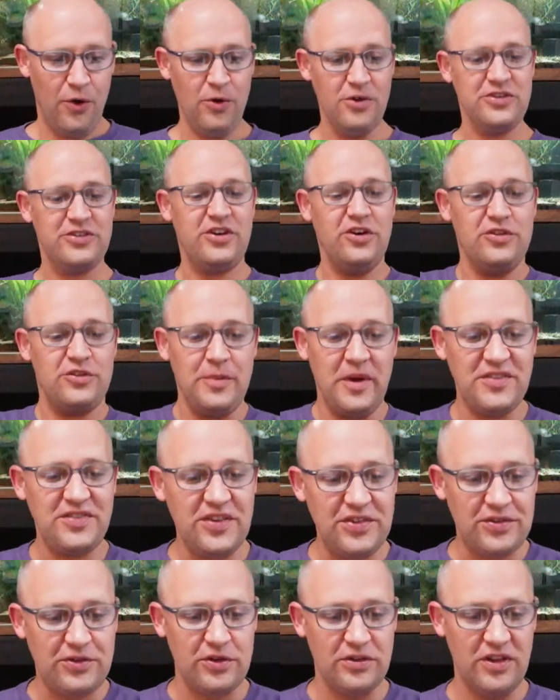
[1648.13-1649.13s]
Orange cones. My
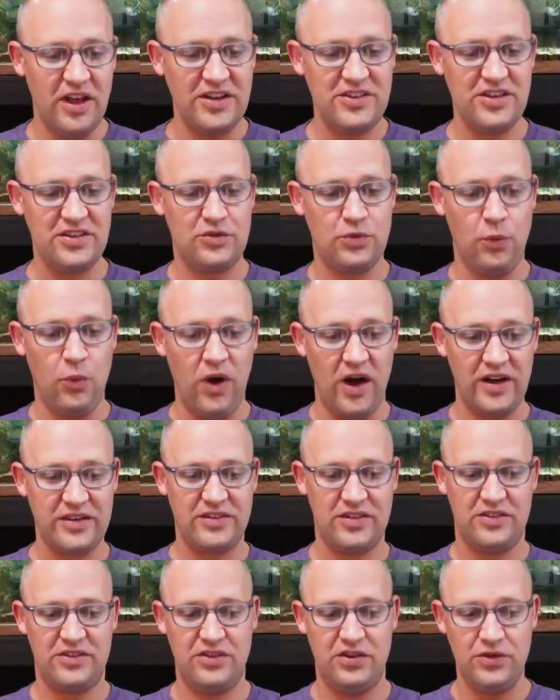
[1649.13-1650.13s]
sister-in-law just
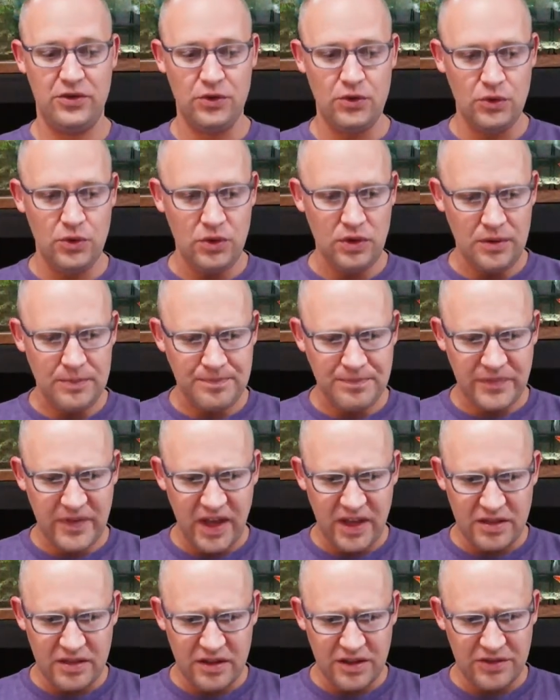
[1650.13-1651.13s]
walked to
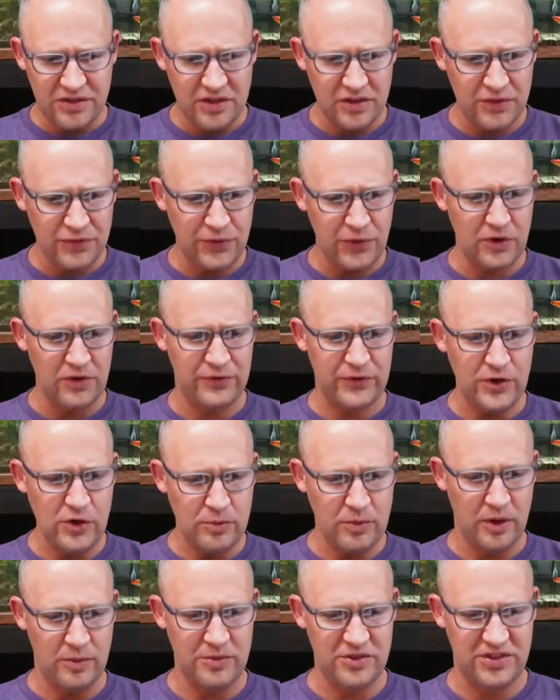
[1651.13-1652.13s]
and listened for a
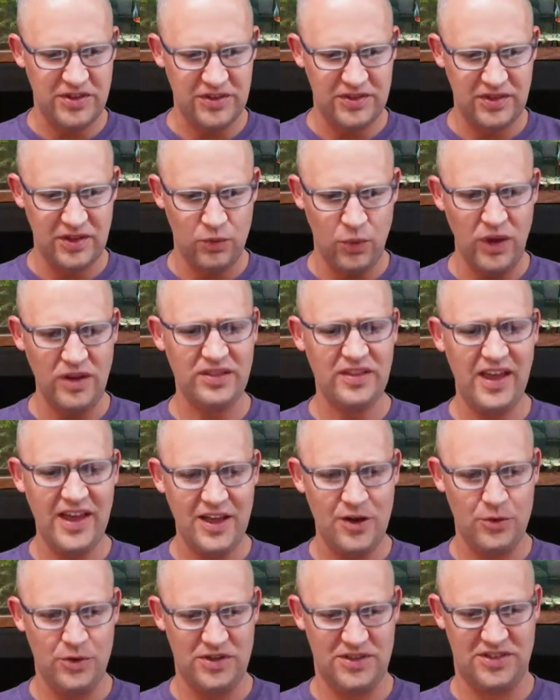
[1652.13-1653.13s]
few moments. She said, "What
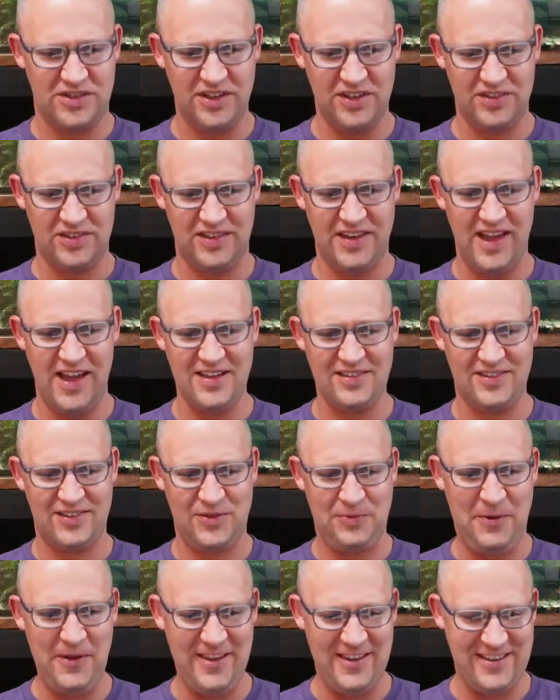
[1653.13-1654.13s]
language does Dan
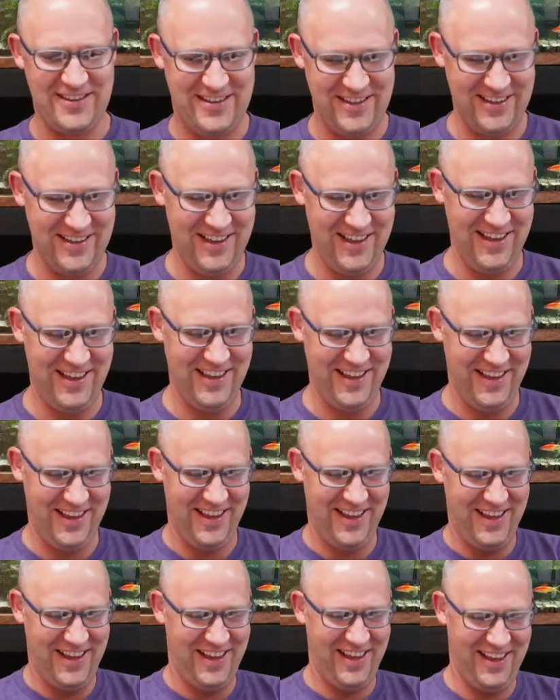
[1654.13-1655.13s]
speak?"
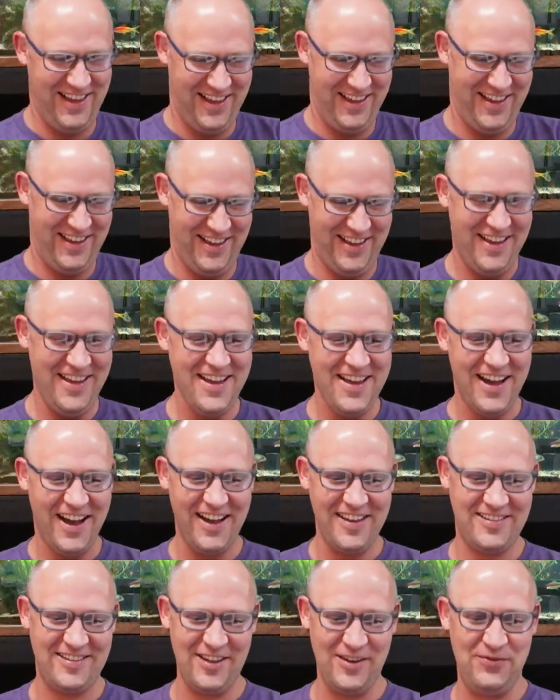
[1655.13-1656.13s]

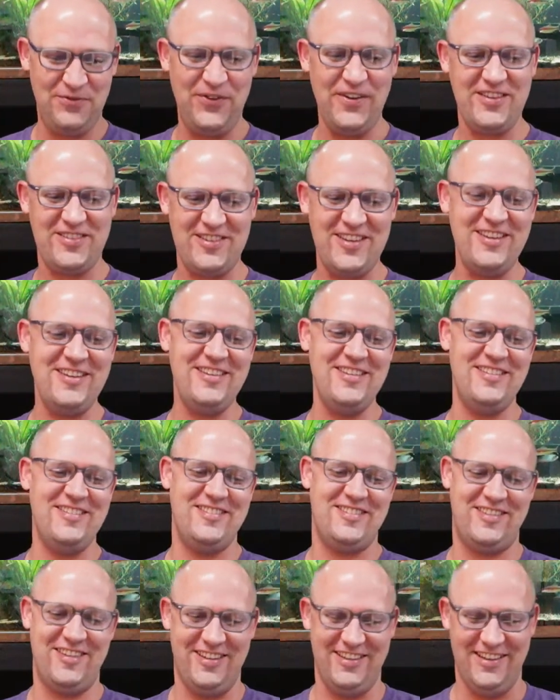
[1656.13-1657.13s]
I said,
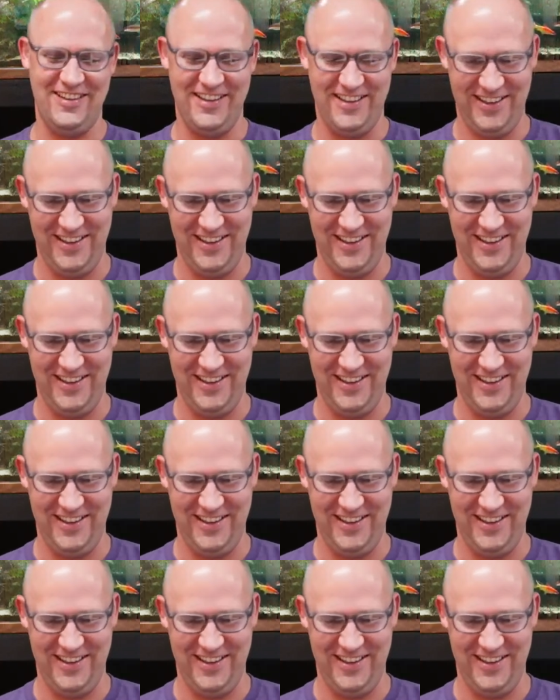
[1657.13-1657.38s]
"Fishies."